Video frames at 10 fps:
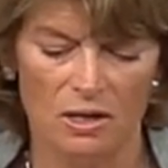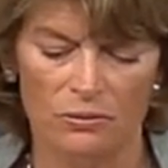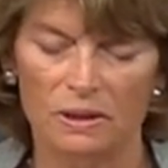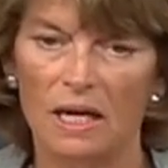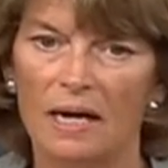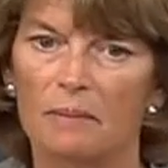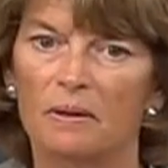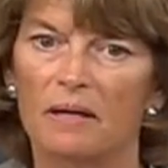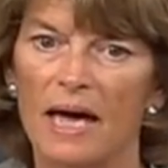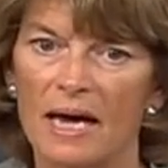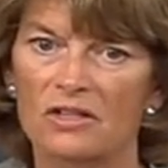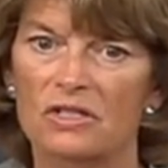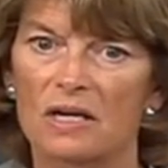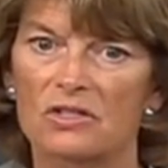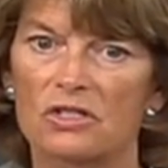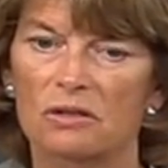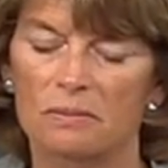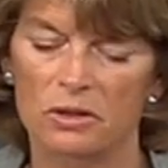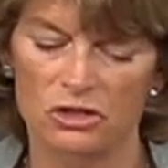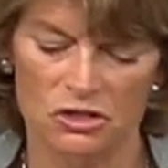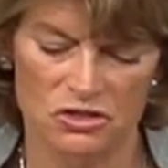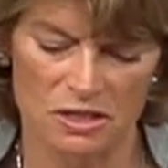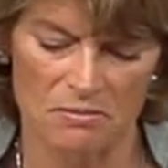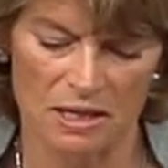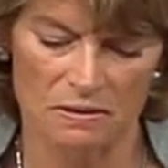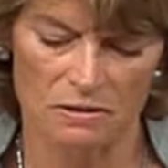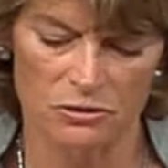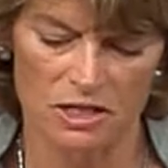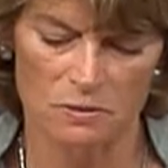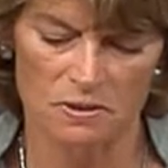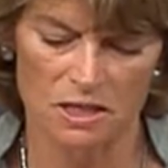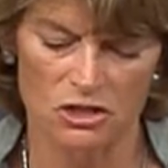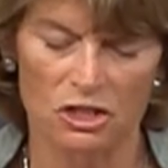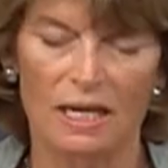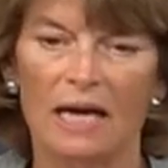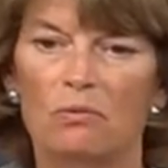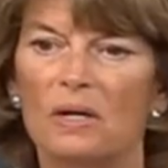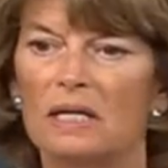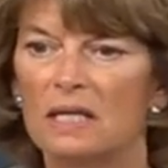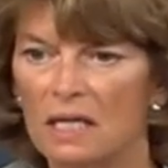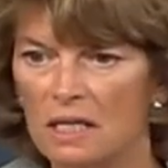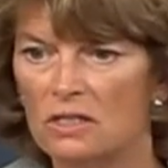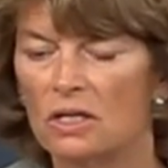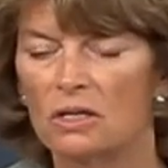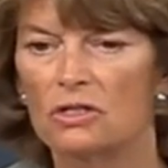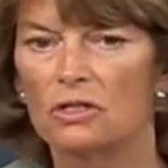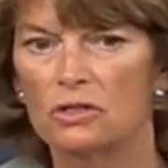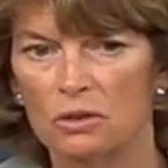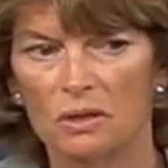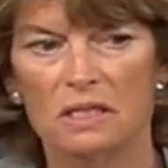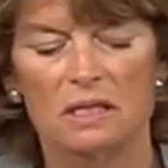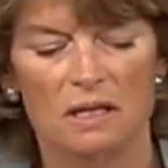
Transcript: reliable access to emergency medical transportation, and we need to do it